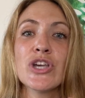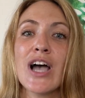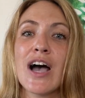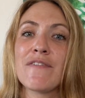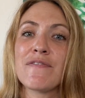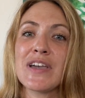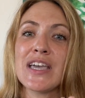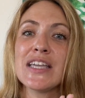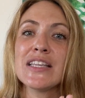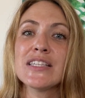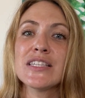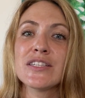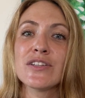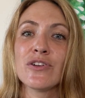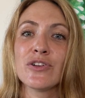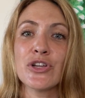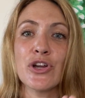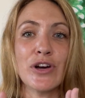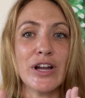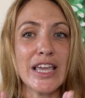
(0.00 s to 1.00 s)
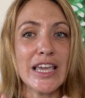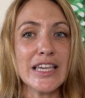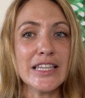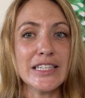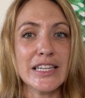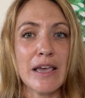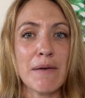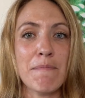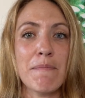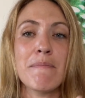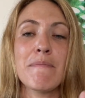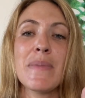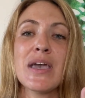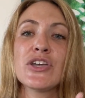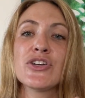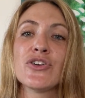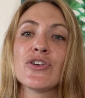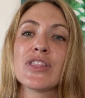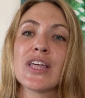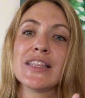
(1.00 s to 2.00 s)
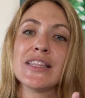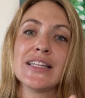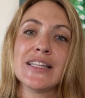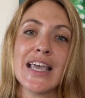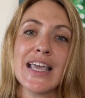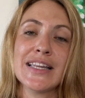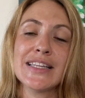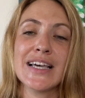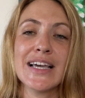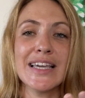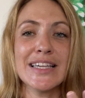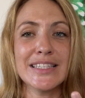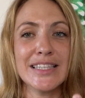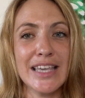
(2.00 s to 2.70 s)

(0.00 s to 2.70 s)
you have installed your eSIM, make sure that the data is